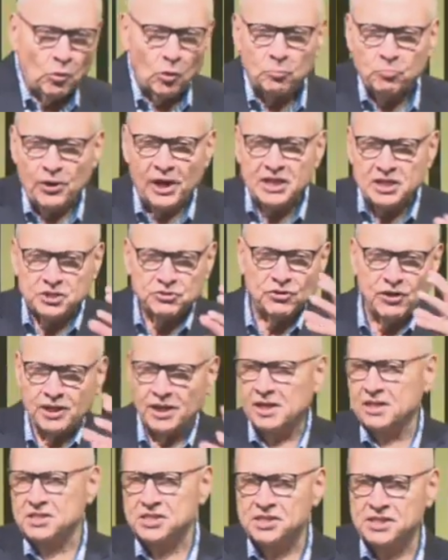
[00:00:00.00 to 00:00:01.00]
brains, try to
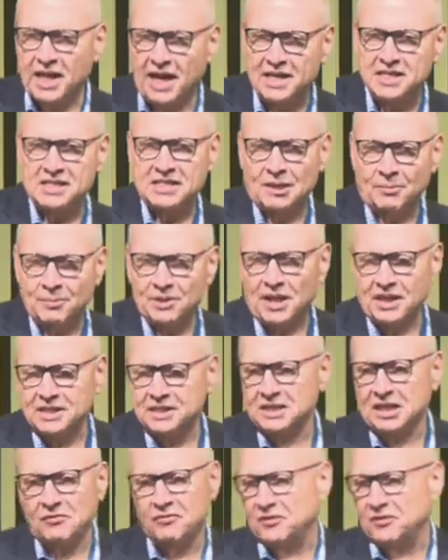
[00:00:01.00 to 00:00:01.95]
understand some of that stuff.